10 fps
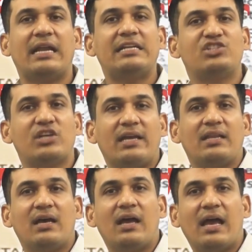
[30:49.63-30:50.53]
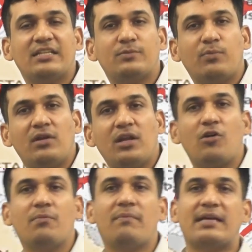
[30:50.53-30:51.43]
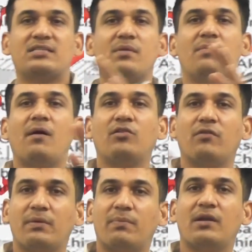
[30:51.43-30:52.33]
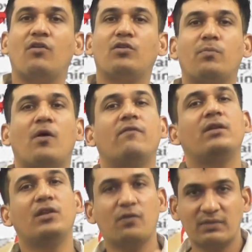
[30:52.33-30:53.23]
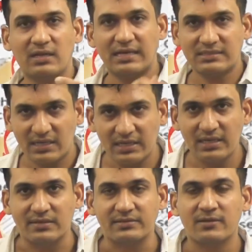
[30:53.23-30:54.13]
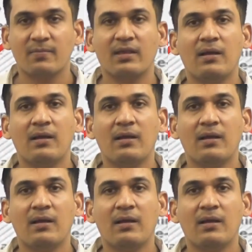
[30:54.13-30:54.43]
that China has pulled out maximum amount of people out of poverty over the last 30 years.